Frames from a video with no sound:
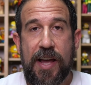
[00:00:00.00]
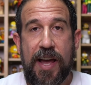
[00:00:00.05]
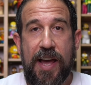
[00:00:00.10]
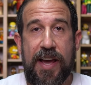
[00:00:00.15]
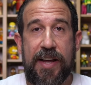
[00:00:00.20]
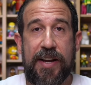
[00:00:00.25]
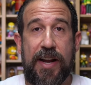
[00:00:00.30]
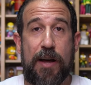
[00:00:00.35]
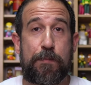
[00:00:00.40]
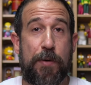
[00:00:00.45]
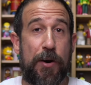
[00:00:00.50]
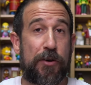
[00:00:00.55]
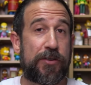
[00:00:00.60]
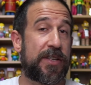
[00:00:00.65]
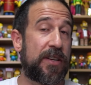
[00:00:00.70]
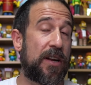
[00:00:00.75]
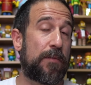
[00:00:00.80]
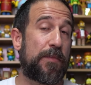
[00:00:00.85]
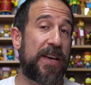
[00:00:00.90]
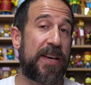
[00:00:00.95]
and I
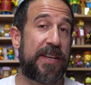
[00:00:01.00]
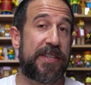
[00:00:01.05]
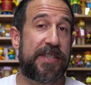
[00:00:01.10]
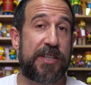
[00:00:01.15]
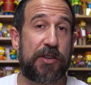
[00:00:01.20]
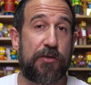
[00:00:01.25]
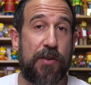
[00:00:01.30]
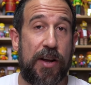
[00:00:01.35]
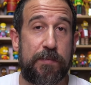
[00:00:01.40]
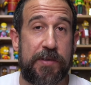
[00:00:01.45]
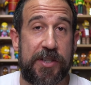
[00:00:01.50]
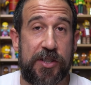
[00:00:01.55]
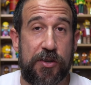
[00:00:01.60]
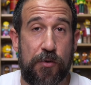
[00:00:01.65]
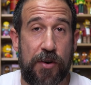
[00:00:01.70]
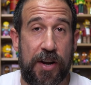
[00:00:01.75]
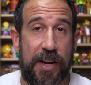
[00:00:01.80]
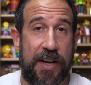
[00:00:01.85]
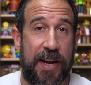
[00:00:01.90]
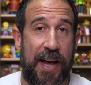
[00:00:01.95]
posted on my Instagram
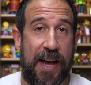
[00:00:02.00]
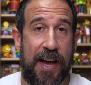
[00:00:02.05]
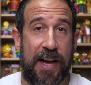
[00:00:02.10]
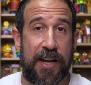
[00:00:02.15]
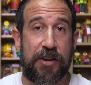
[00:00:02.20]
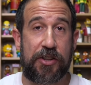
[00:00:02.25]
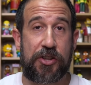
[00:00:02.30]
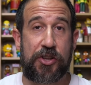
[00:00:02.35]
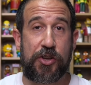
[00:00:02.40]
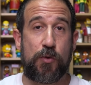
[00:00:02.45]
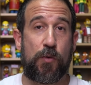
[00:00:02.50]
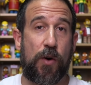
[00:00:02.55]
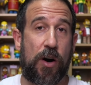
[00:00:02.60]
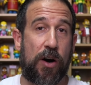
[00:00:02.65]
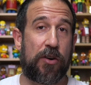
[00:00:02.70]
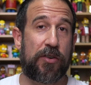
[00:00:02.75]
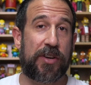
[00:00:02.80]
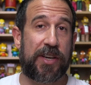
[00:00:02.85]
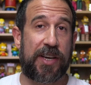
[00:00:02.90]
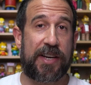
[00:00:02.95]
story and I had you
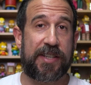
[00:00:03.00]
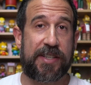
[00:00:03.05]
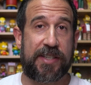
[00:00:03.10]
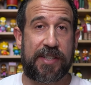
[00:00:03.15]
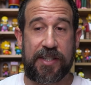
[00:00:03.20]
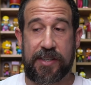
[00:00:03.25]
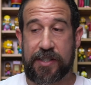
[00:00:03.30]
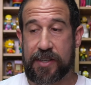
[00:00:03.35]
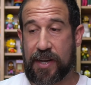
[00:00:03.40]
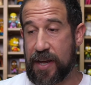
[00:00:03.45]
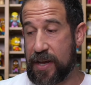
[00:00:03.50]
all guess it,